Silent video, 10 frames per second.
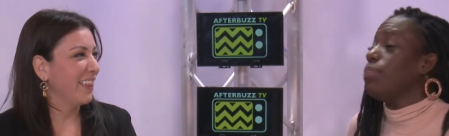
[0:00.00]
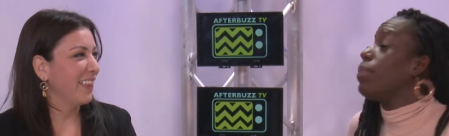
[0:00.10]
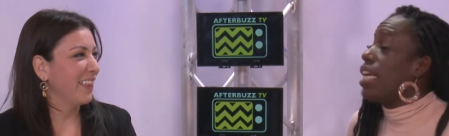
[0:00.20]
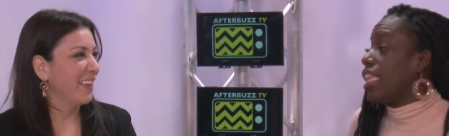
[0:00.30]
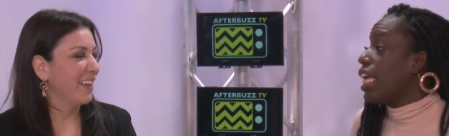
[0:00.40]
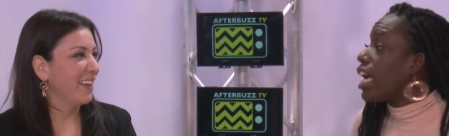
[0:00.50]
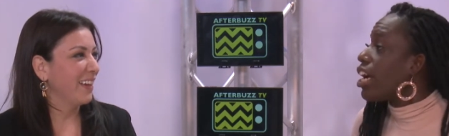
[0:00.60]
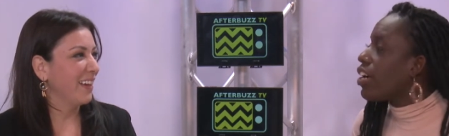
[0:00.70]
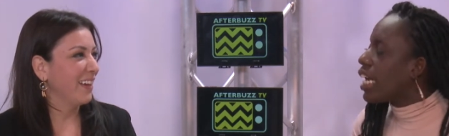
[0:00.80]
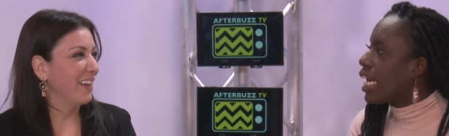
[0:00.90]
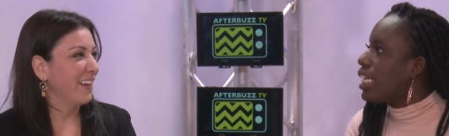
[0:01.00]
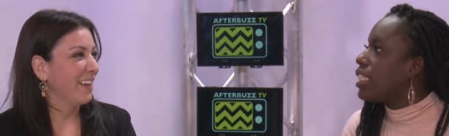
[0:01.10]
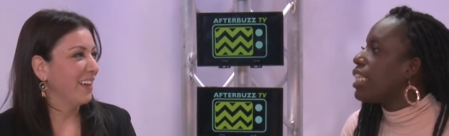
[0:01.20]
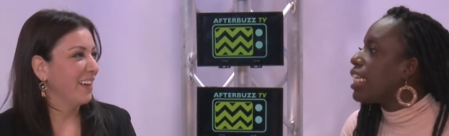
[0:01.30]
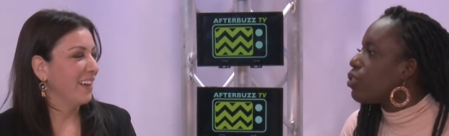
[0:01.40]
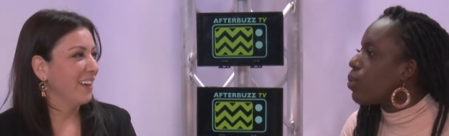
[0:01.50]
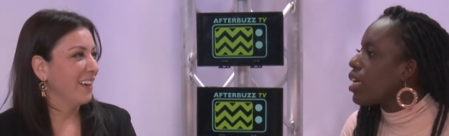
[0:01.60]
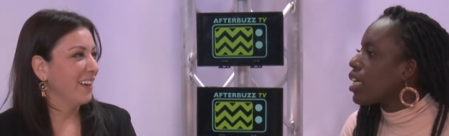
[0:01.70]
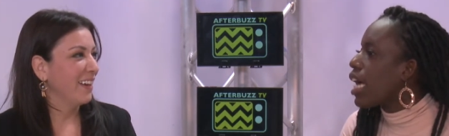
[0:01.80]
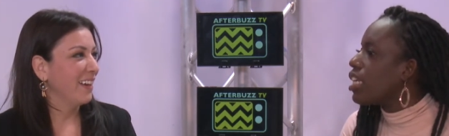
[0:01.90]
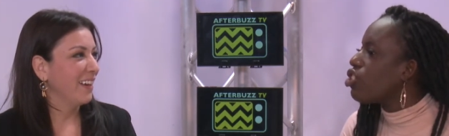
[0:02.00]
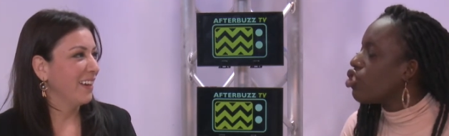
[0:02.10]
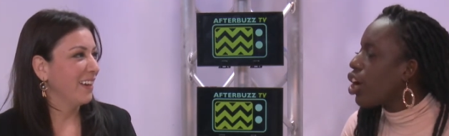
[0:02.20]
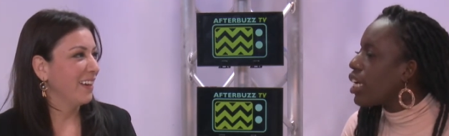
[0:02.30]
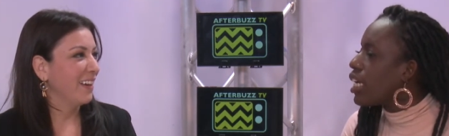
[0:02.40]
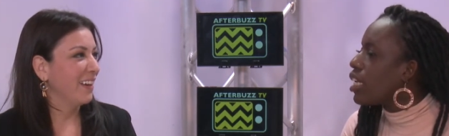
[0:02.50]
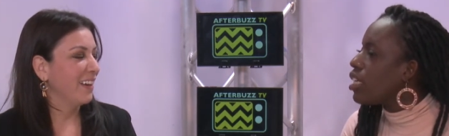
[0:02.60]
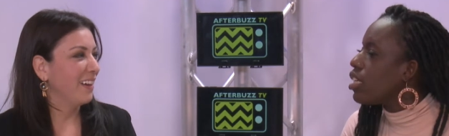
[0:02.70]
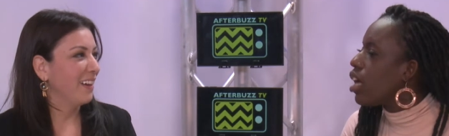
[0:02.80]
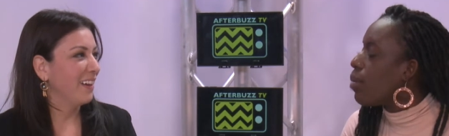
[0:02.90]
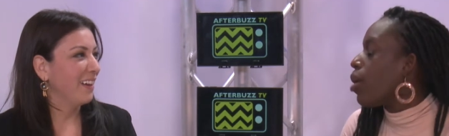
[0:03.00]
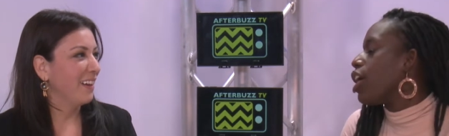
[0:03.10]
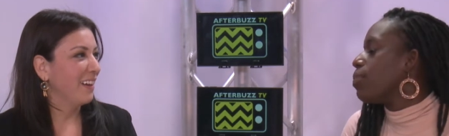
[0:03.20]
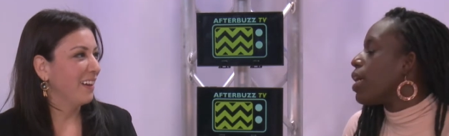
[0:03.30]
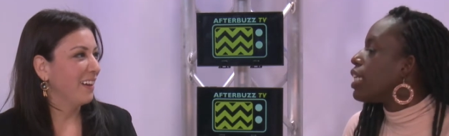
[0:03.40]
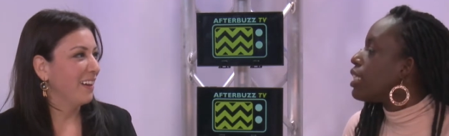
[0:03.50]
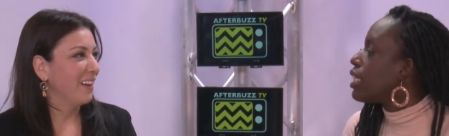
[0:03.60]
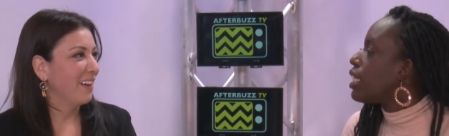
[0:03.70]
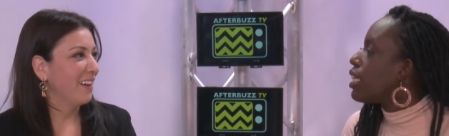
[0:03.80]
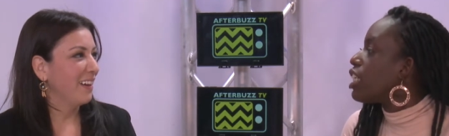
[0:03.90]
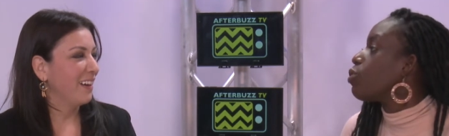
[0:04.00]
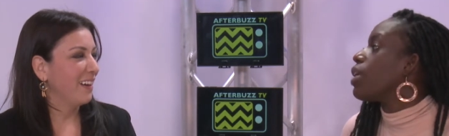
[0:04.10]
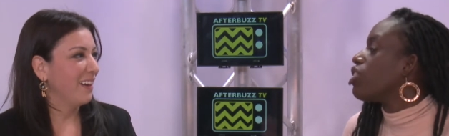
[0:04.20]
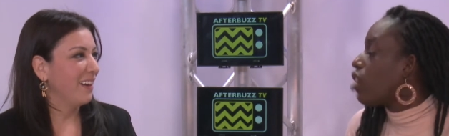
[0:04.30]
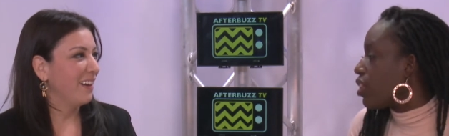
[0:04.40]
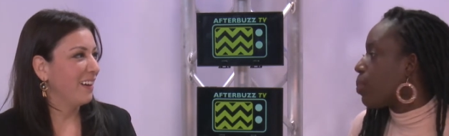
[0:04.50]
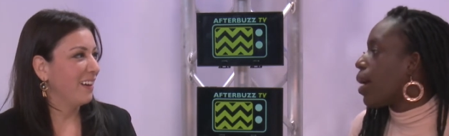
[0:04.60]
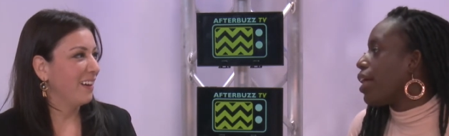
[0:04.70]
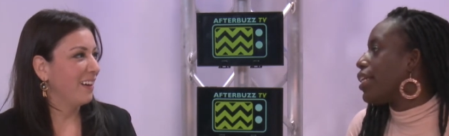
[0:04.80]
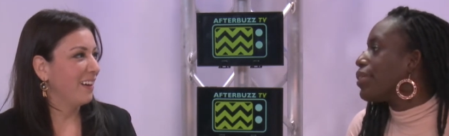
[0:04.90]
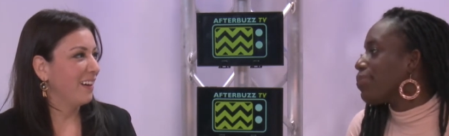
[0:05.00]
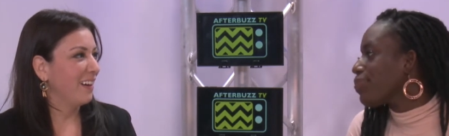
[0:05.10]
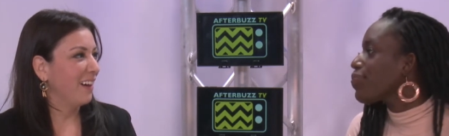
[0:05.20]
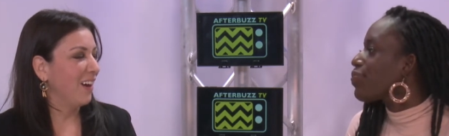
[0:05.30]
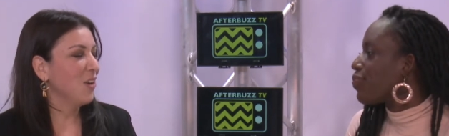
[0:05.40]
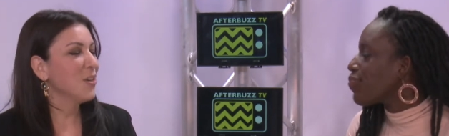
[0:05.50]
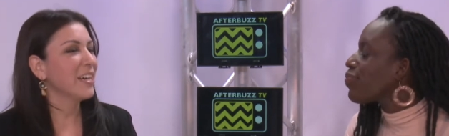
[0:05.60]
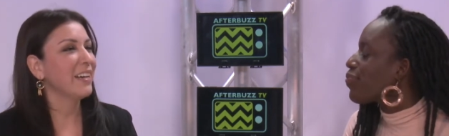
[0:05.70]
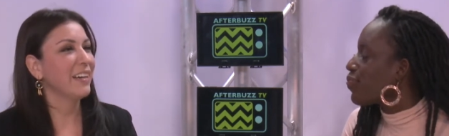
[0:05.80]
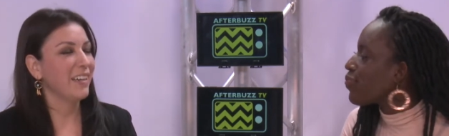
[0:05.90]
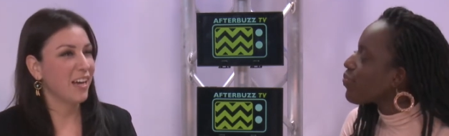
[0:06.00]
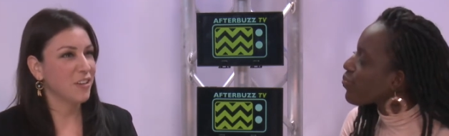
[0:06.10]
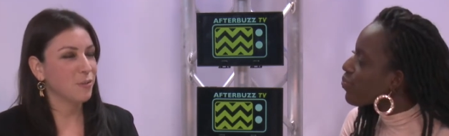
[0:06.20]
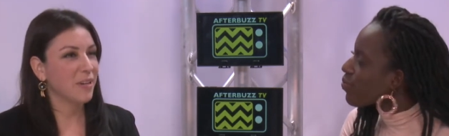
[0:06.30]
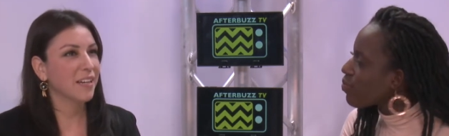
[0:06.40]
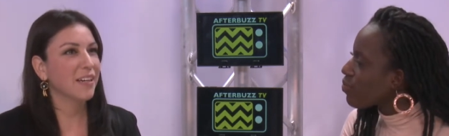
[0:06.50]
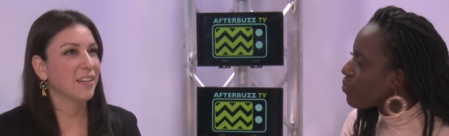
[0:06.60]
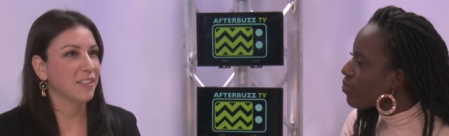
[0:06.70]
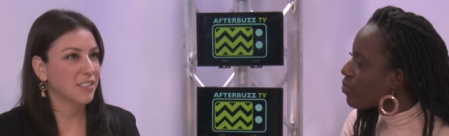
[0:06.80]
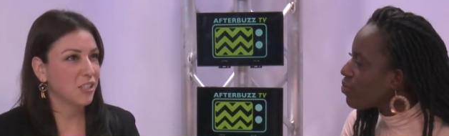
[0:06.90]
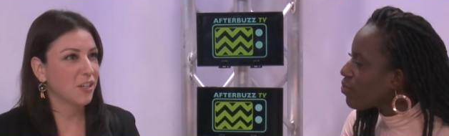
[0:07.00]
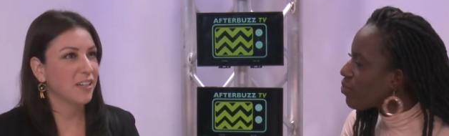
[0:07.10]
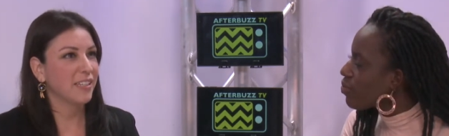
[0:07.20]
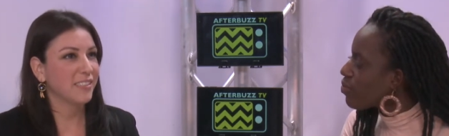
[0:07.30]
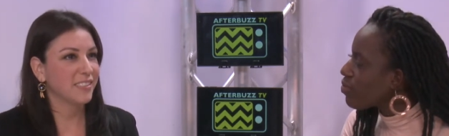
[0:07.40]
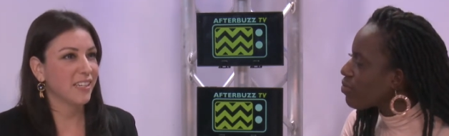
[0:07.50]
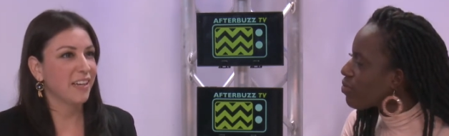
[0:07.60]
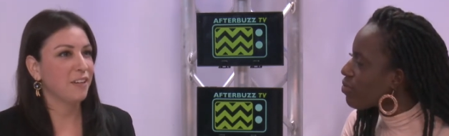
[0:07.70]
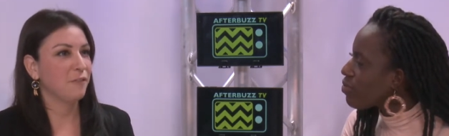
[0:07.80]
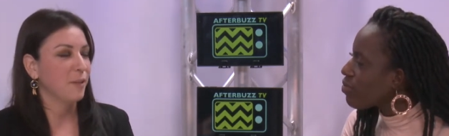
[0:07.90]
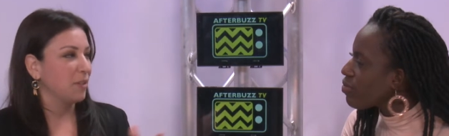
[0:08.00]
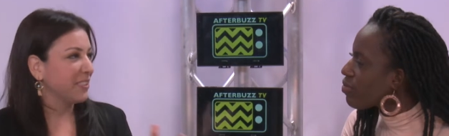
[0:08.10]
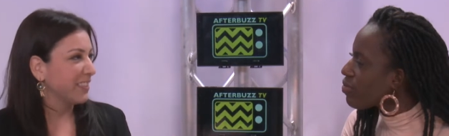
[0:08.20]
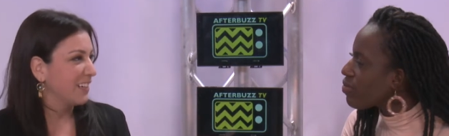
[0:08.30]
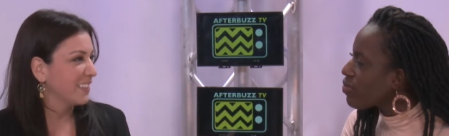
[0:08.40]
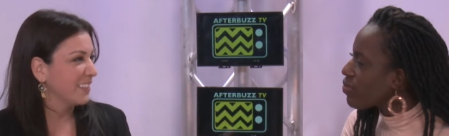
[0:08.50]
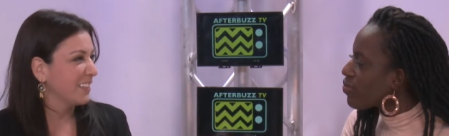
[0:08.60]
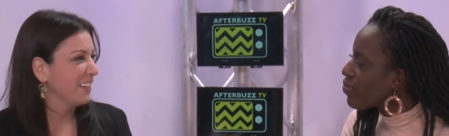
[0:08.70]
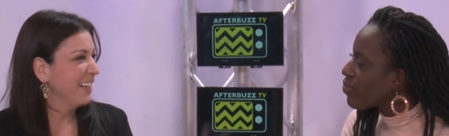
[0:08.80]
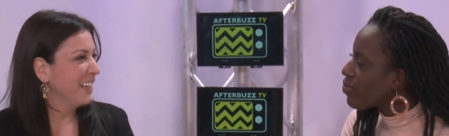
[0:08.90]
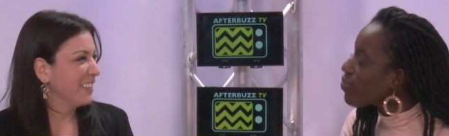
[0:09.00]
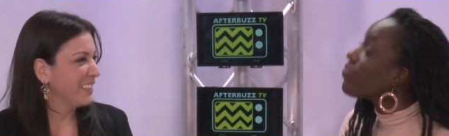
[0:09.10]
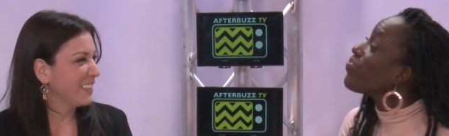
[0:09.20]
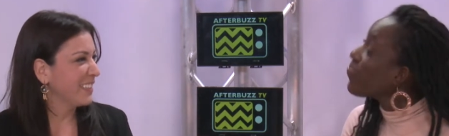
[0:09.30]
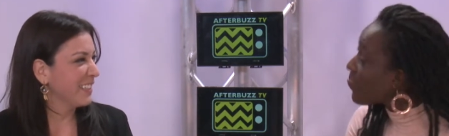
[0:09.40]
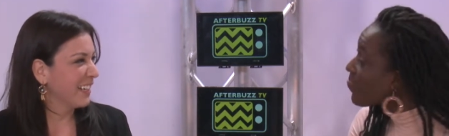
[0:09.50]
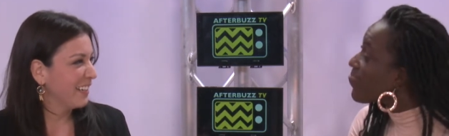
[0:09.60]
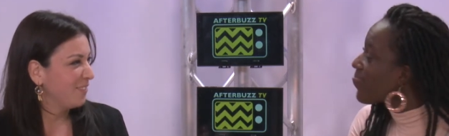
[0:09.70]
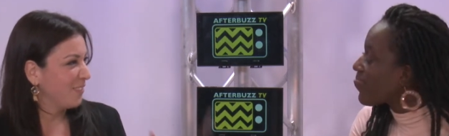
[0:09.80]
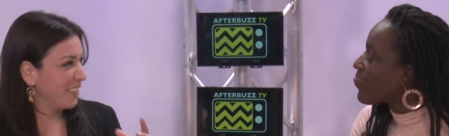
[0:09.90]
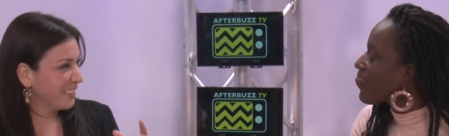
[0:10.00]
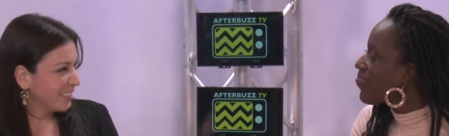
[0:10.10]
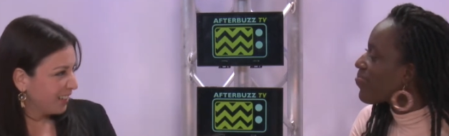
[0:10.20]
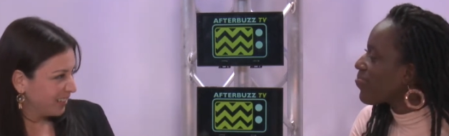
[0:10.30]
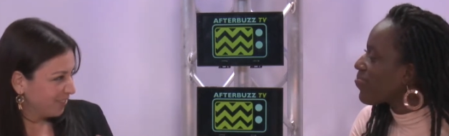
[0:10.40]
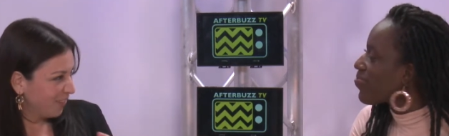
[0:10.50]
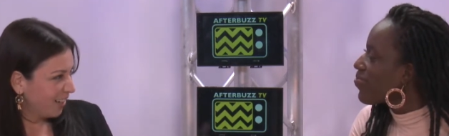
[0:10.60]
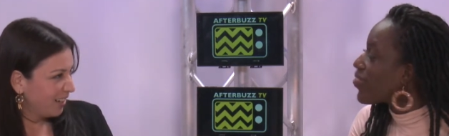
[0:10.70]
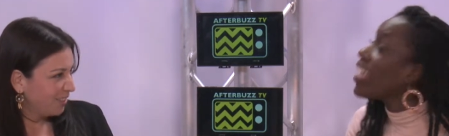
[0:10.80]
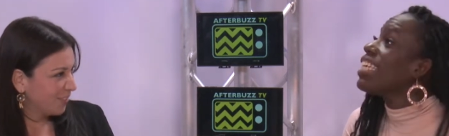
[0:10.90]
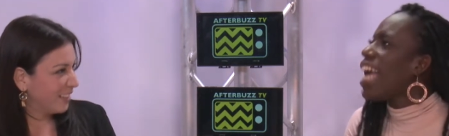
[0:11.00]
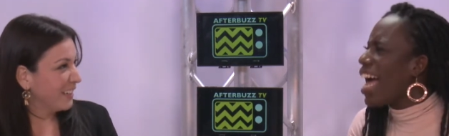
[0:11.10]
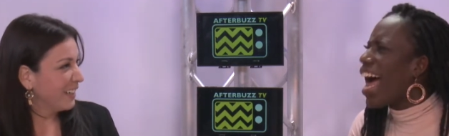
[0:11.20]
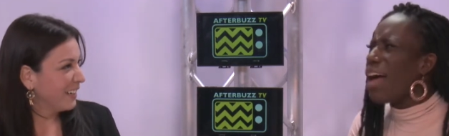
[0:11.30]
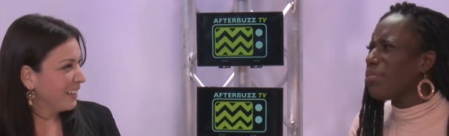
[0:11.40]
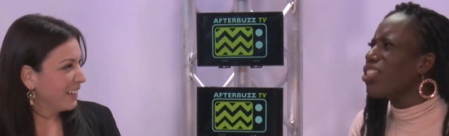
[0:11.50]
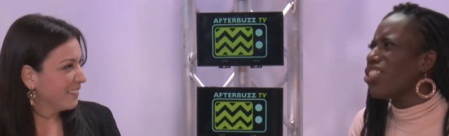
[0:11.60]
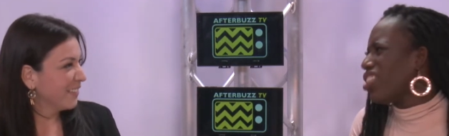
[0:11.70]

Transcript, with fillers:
Speaker 1: being there, and that's what kind of started um, Hard Medicine, and that's when I shot the pilot. Okay, mm-hmm.
Speaker 2: and your main character is a female doctor. Is mm-hmm. she kind of based on your mom? Or? Yeah,
Speaker 1: absolutely.